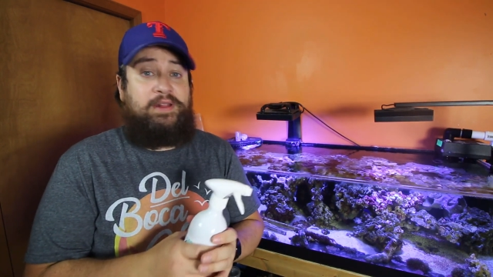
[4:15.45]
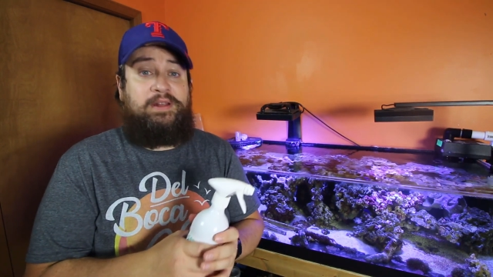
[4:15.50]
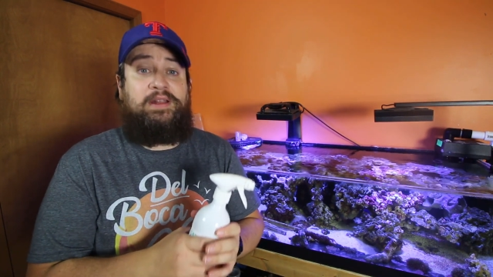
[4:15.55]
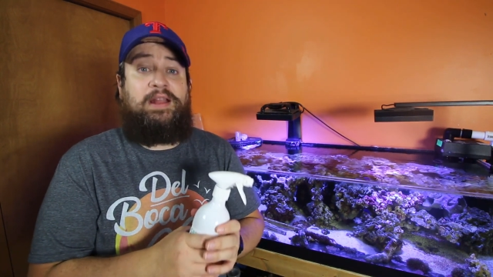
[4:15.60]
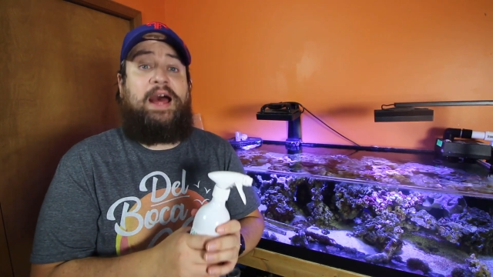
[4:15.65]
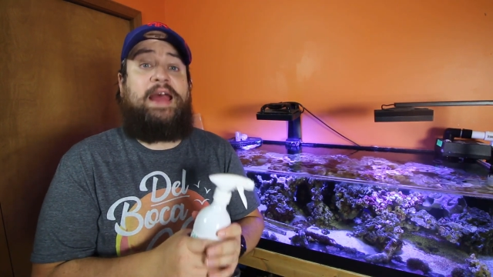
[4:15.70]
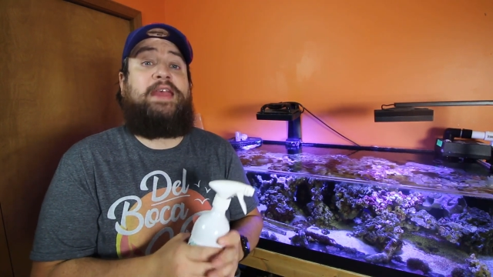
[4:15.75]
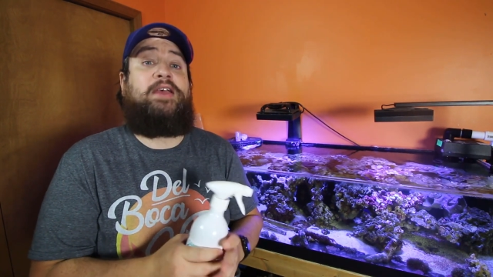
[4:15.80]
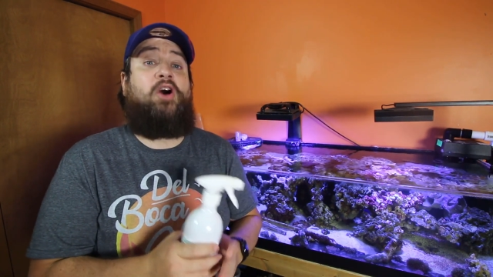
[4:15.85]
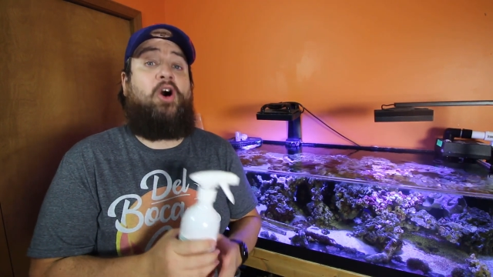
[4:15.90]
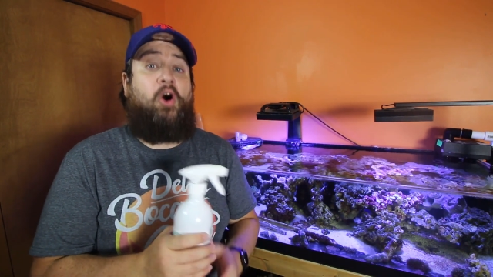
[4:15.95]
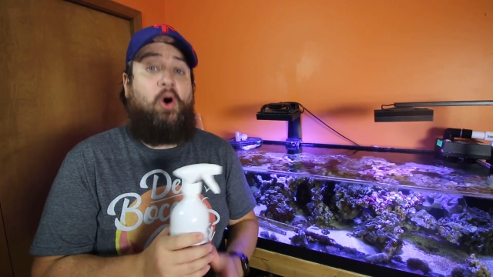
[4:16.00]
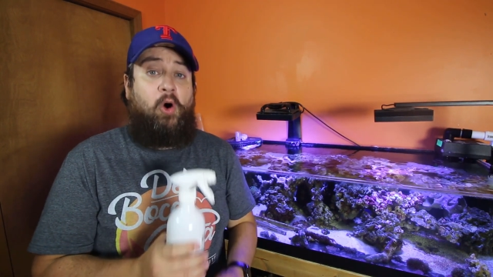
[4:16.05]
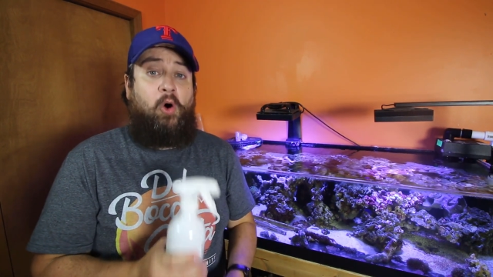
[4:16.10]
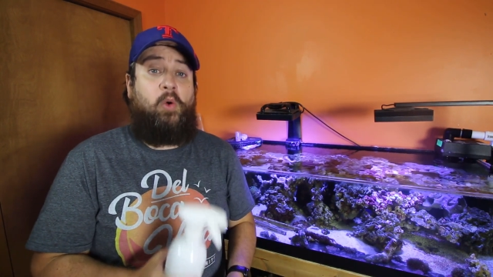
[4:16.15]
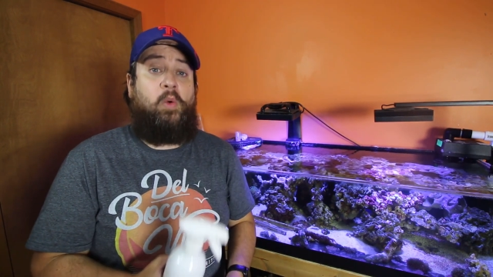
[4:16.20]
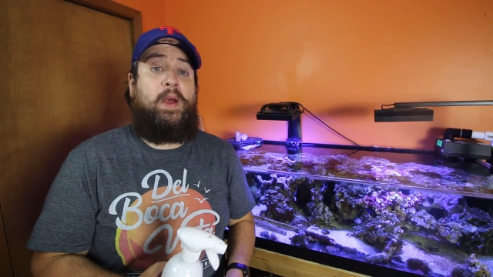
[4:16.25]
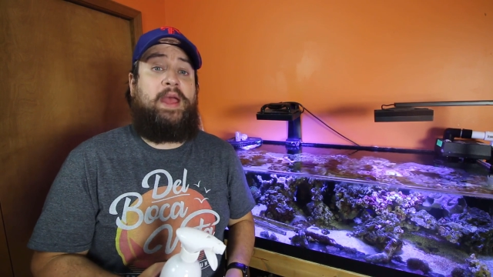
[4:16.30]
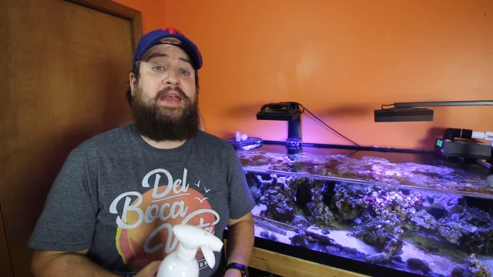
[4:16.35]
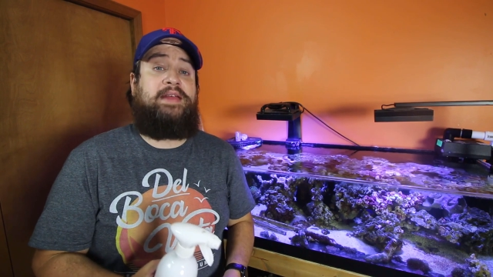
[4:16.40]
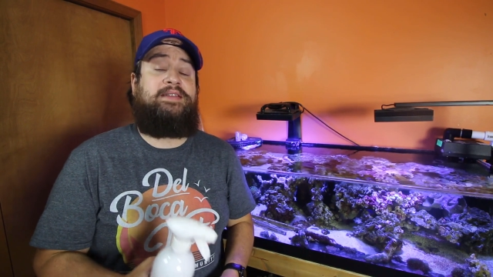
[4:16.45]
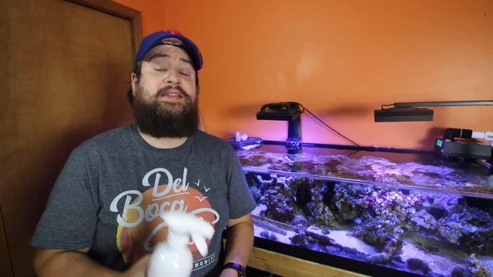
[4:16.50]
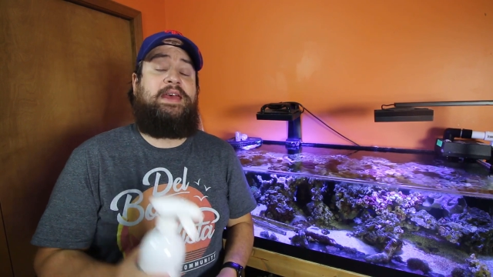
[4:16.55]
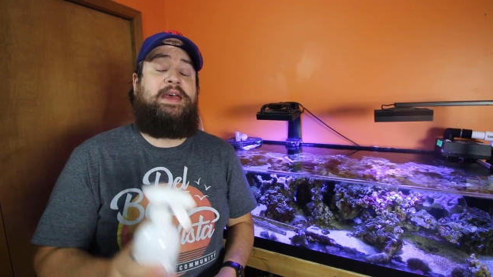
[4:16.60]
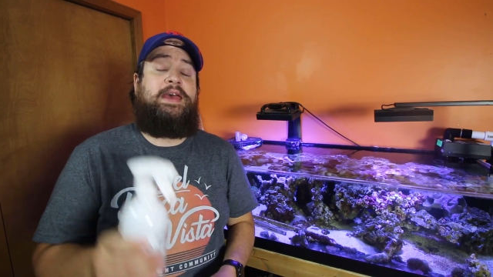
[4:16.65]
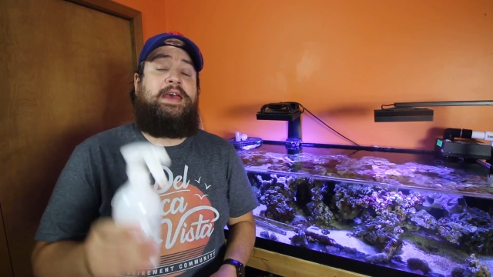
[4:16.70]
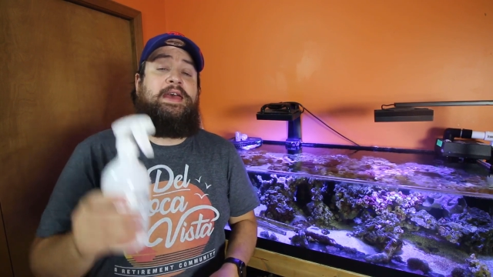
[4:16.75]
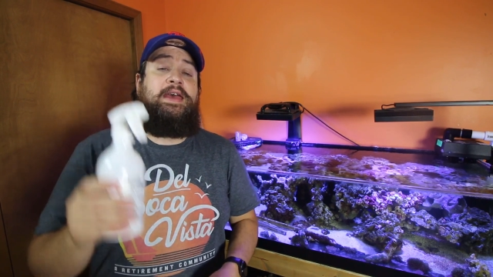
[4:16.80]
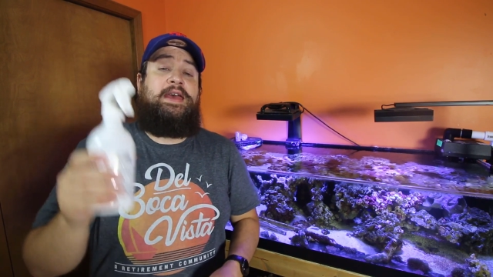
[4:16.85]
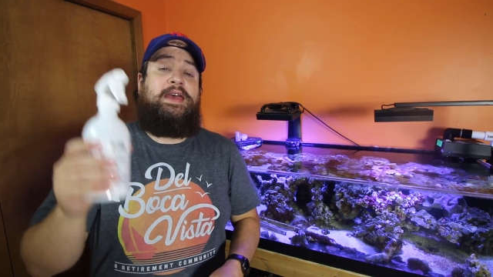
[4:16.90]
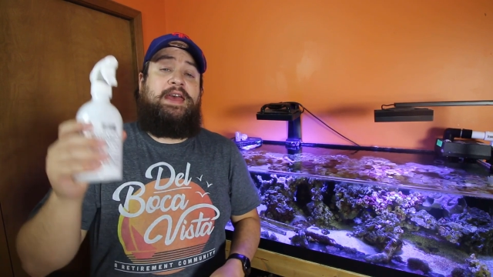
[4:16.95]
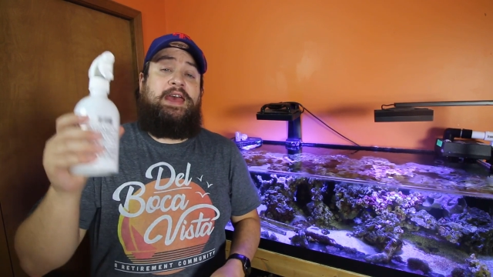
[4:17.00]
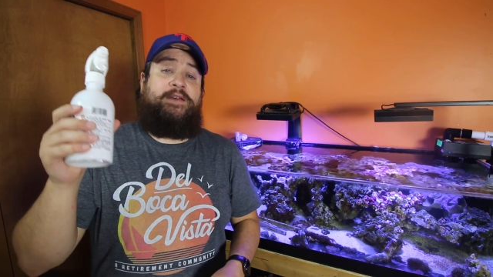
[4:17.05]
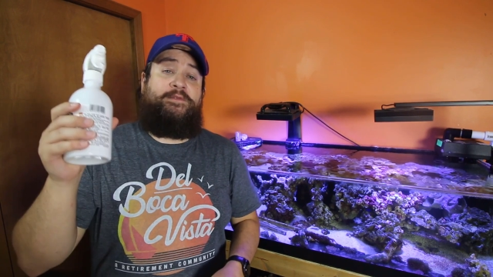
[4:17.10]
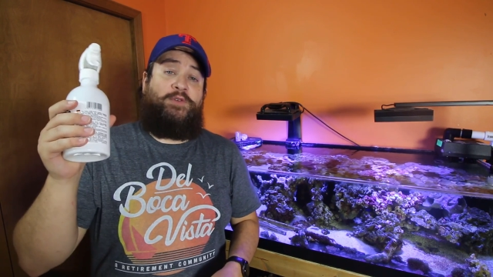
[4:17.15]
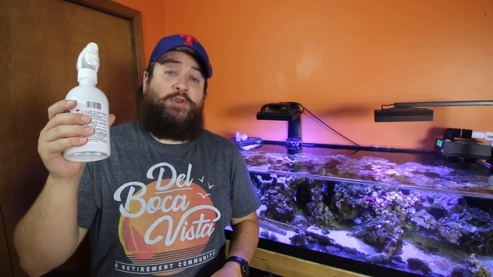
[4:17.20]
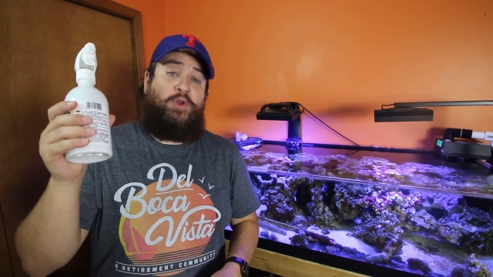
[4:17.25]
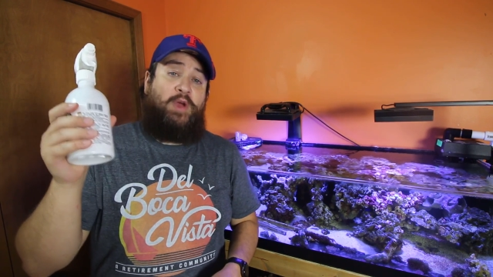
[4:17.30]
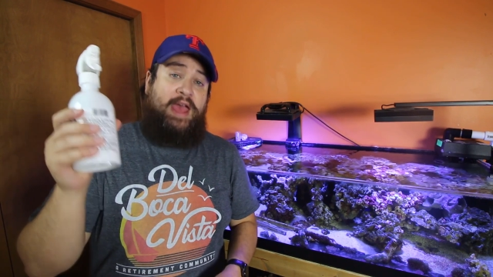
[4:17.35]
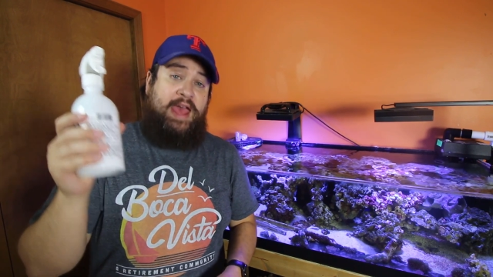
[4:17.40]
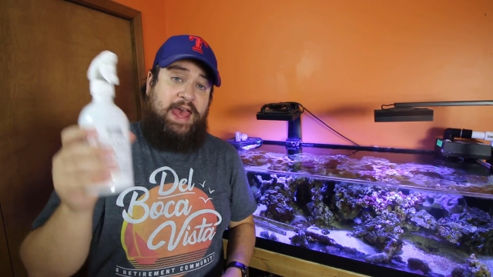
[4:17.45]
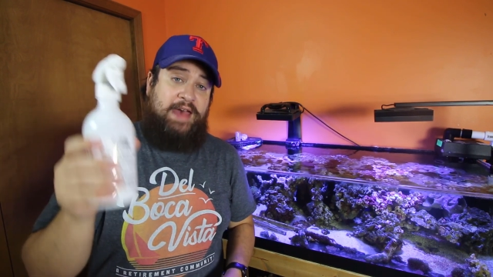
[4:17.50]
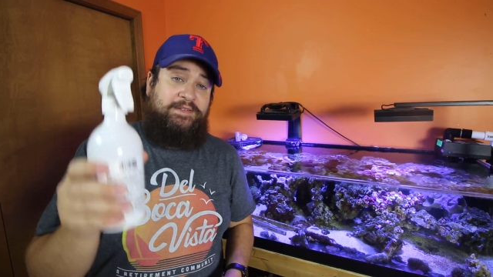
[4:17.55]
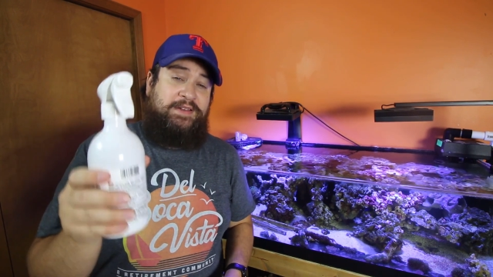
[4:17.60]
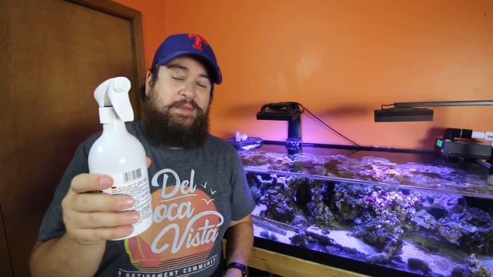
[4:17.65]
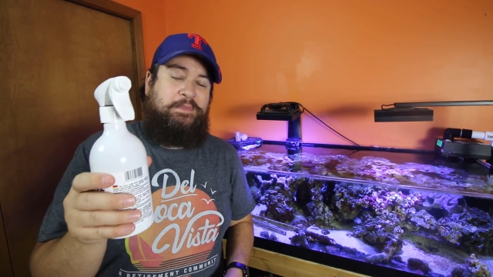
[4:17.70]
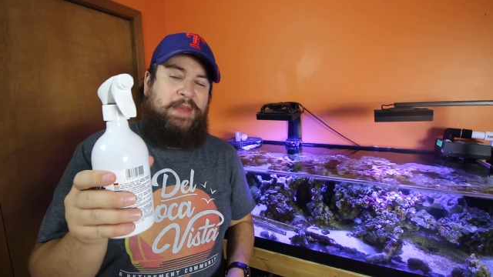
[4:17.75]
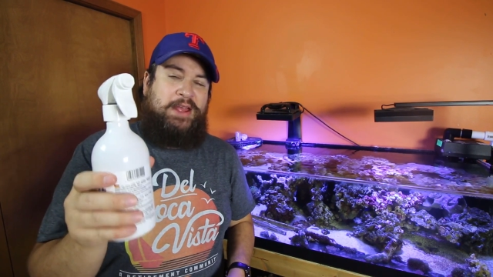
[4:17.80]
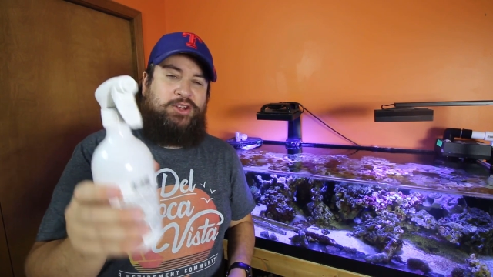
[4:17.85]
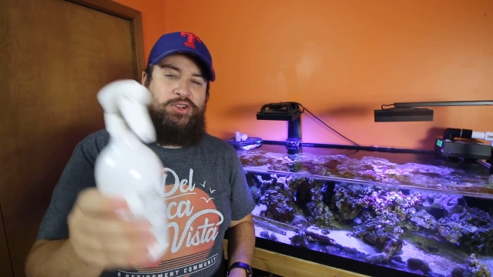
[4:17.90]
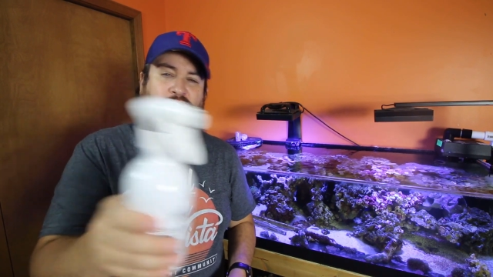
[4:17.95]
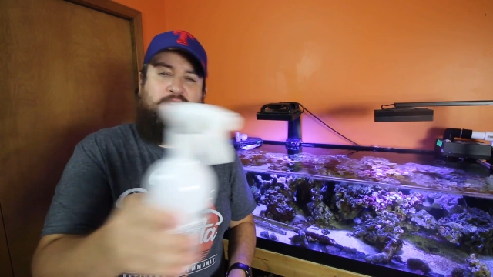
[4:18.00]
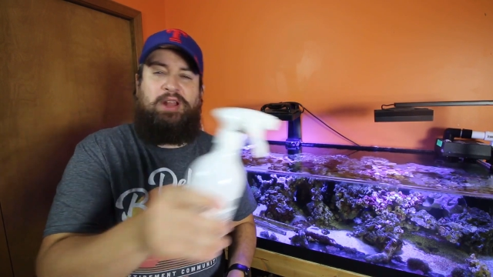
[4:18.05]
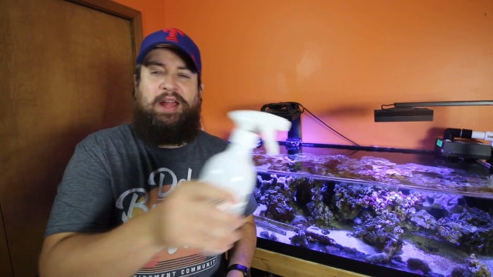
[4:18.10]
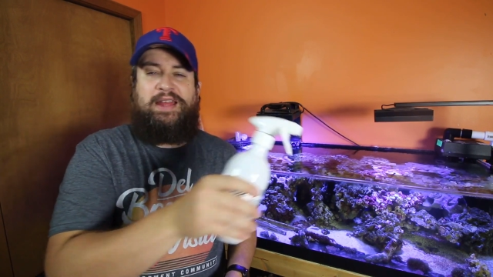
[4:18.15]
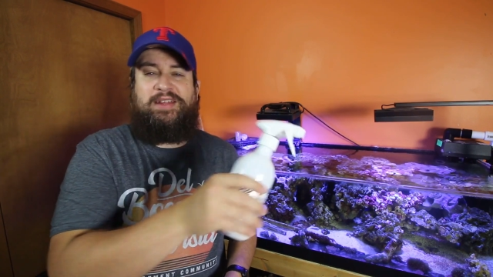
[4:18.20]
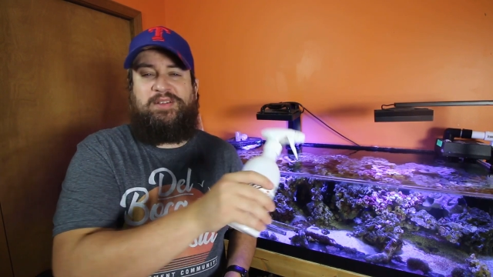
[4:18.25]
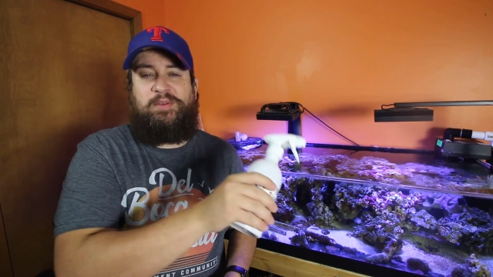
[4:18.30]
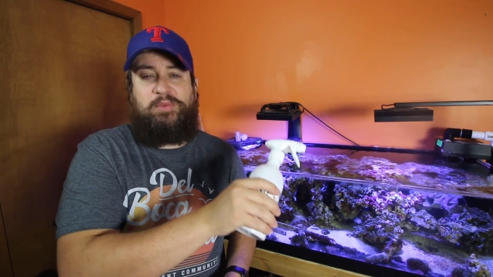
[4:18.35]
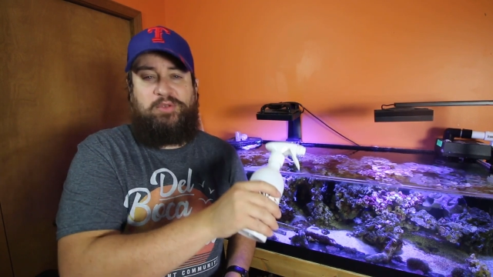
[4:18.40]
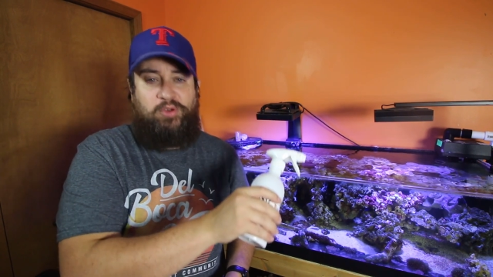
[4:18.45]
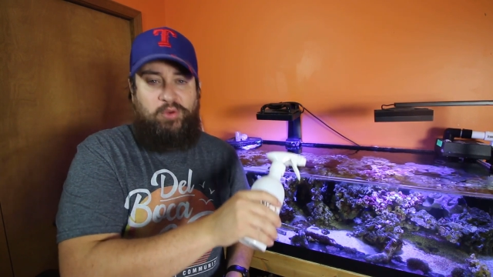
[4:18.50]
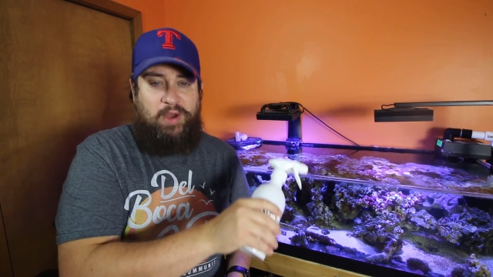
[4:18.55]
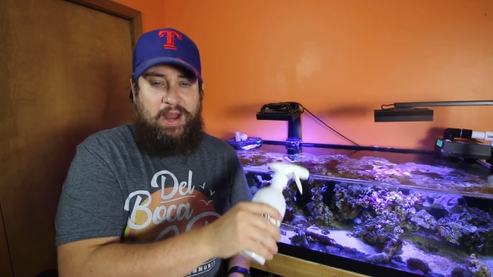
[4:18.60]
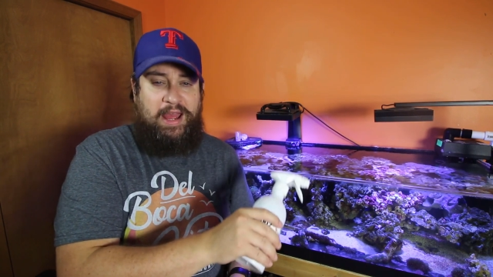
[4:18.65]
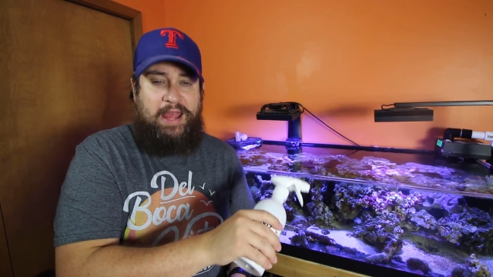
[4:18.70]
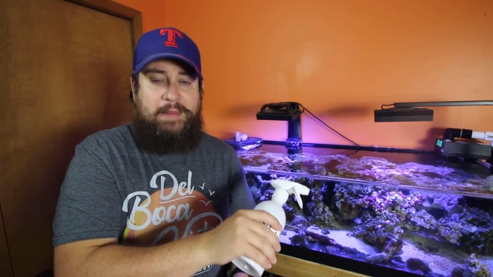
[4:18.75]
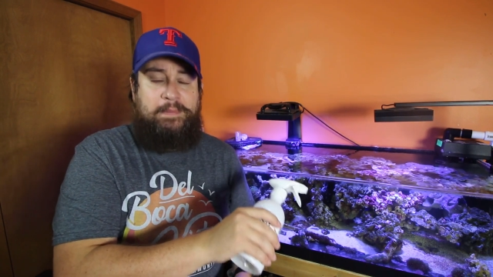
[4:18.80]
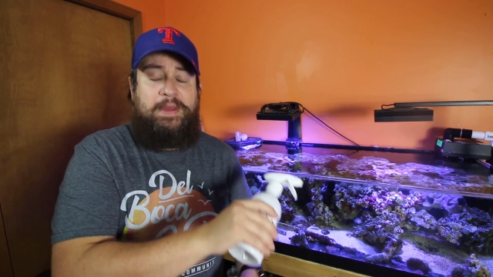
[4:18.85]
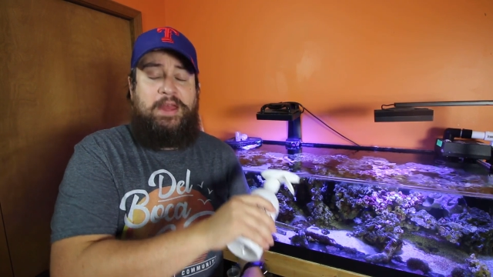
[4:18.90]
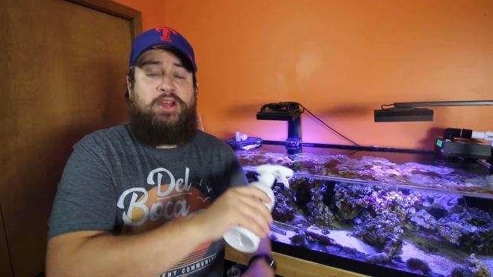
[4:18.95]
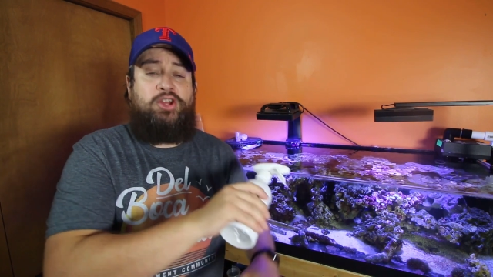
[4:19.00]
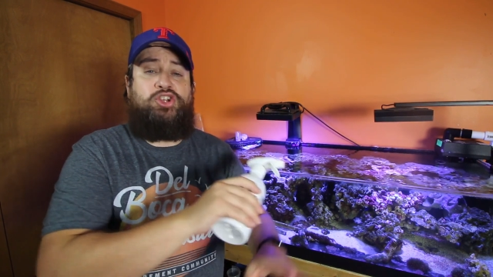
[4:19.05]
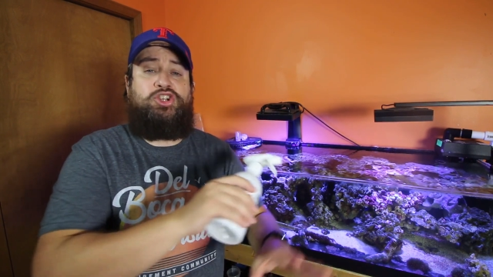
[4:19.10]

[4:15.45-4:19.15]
Like always, if you haven't, make sure to like, subscribe,